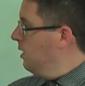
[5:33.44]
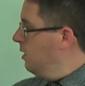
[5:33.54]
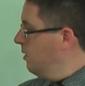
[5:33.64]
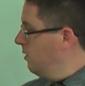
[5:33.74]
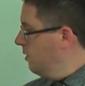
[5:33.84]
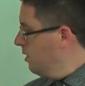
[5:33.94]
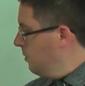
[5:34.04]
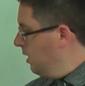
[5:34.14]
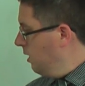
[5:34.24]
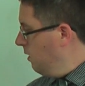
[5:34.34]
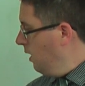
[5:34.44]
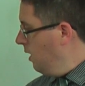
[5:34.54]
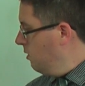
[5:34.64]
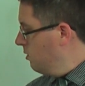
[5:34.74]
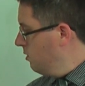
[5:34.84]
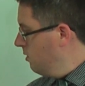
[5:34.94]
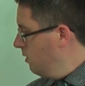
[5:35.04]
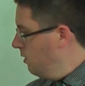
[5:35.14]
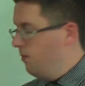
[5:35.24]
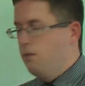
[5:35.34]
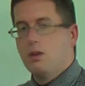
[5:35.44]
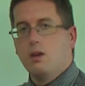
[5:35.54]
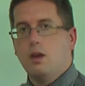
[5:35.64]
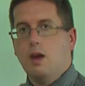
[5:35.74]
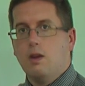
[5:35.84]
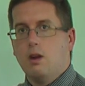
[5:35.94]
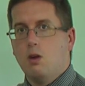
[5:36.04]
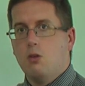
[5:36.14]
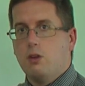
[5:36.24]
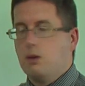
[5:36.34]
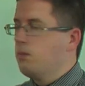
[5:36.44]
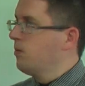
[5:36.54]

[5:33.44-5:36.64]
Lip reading: in, the money going out, and the closing.